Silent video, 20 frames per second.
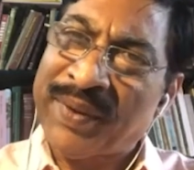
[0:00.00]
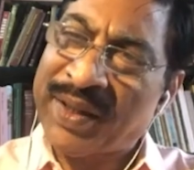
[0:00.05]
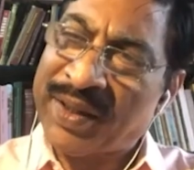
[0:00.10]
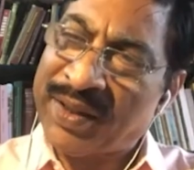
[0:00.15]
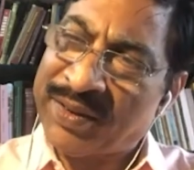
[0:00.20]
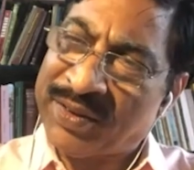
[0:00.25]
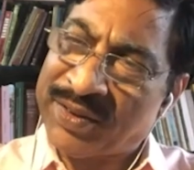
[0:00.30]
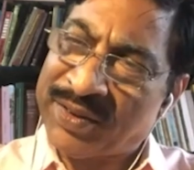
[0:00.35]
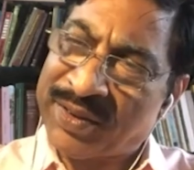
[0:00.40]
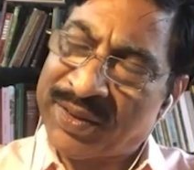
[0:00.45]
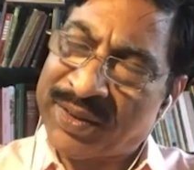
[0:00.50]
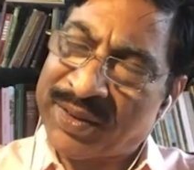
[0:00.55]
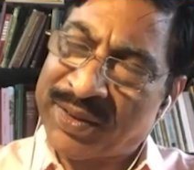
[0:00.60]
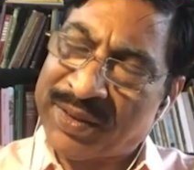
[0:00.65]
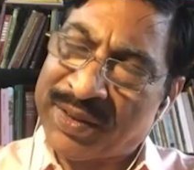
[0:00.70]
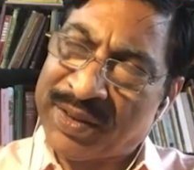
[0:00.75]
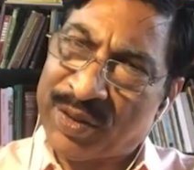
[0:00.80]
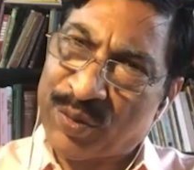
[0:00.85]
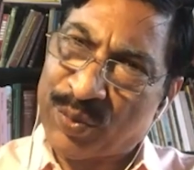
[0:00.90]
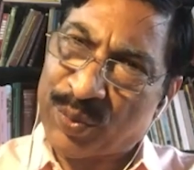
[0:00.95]
and
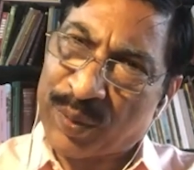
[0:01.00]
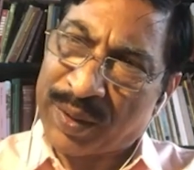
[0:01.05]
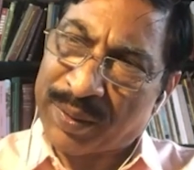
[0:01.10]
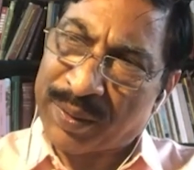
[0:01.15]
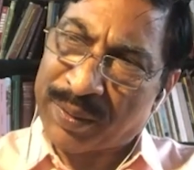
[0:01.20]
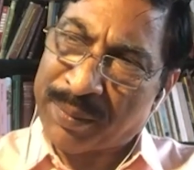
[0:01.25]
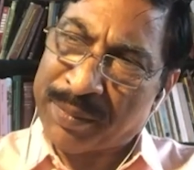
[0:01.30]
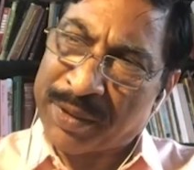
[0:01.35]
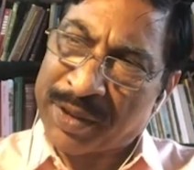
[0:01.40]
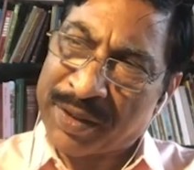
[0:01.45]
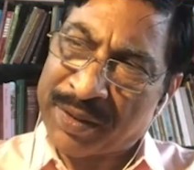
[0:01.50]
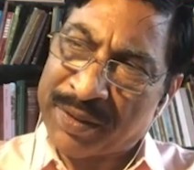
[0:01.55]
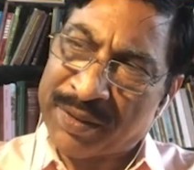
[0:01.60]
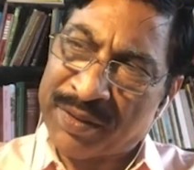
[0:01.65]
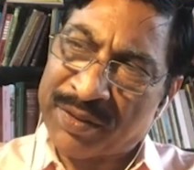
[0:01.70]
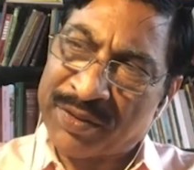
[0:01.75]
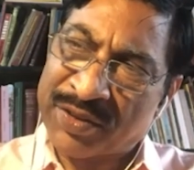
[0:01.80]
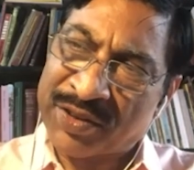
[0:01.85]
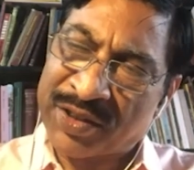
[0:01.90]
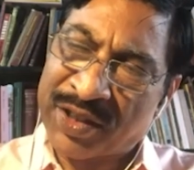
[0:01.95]
this one, I mean,
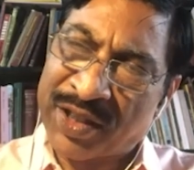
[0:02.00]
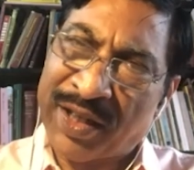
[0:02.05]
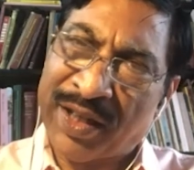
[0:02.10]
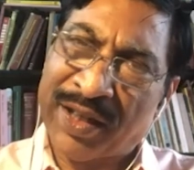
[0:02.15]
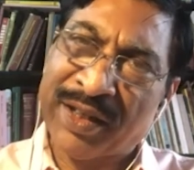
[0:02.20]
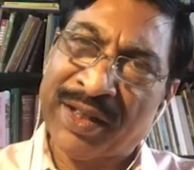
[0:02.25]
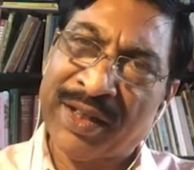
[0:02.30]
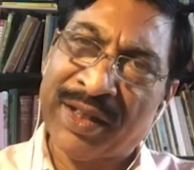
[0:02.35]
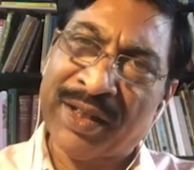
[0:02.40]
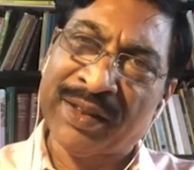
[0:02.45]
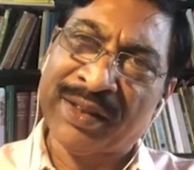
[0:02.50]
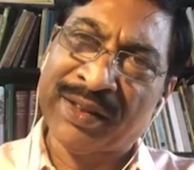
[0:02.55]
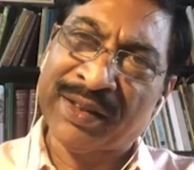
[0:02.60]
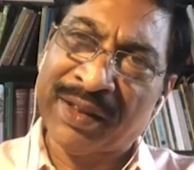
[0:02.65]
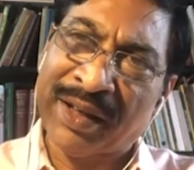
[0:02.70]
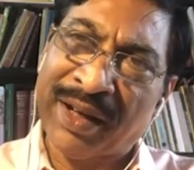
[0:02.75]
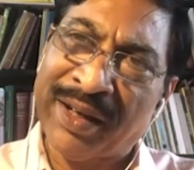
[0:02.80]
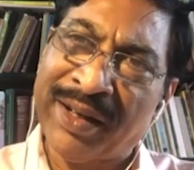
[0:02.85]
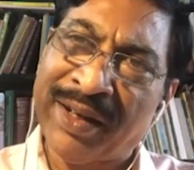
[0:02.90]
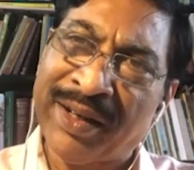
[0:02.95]
Sri Lanka,
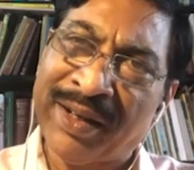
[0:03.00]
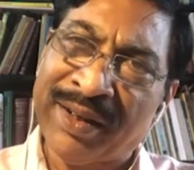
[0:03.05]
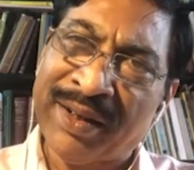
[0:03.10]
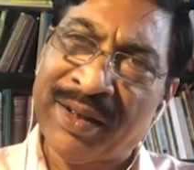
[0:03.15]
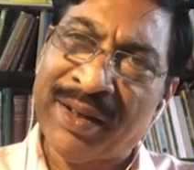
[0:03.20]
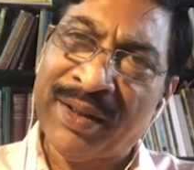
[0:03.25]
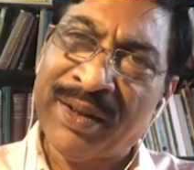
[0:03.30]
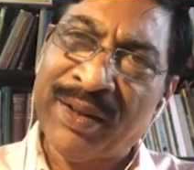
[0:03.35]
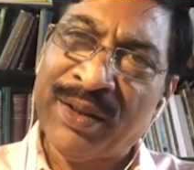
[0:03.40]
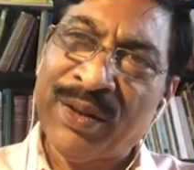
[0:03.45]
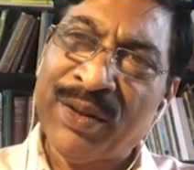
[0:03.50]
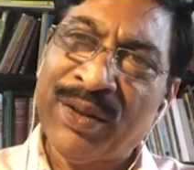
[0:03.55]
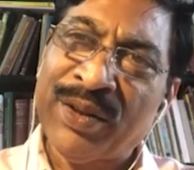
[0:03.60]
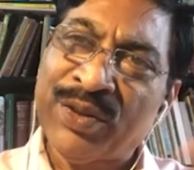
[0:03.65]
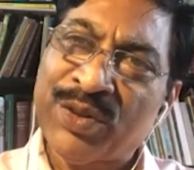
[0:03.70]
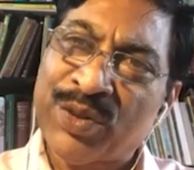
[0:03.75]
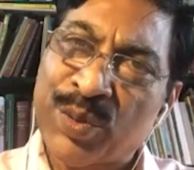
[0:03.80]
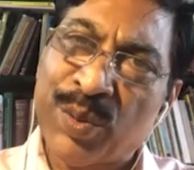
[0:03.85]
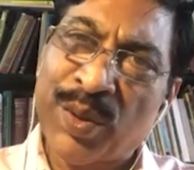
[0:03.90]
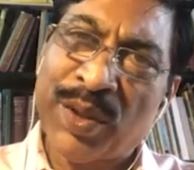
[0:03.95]
Thailand.
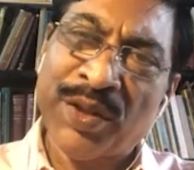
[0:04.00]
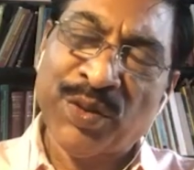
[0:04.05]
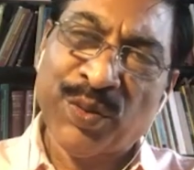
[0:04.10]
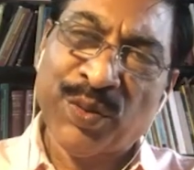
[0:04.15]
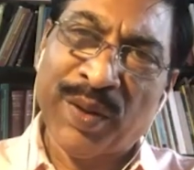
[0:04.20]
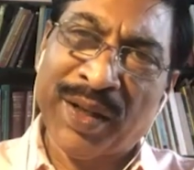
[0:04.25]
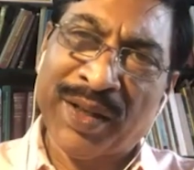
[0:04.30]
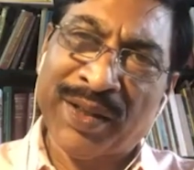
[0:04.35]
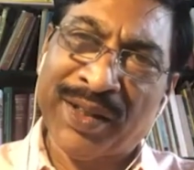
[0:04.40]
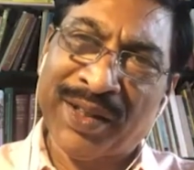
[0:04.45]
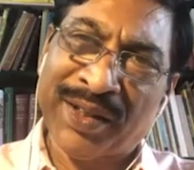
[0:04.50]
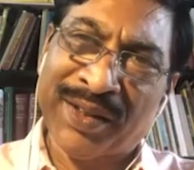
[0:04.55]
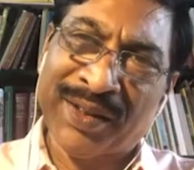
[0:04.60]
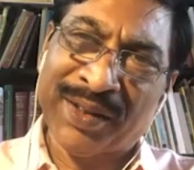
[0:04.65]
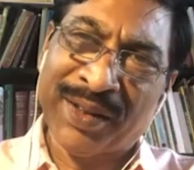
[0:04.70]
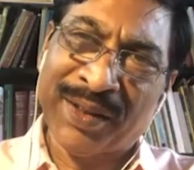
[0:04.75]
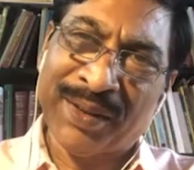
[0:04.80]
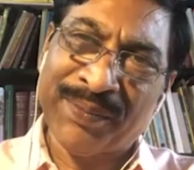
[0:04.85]
Students were there.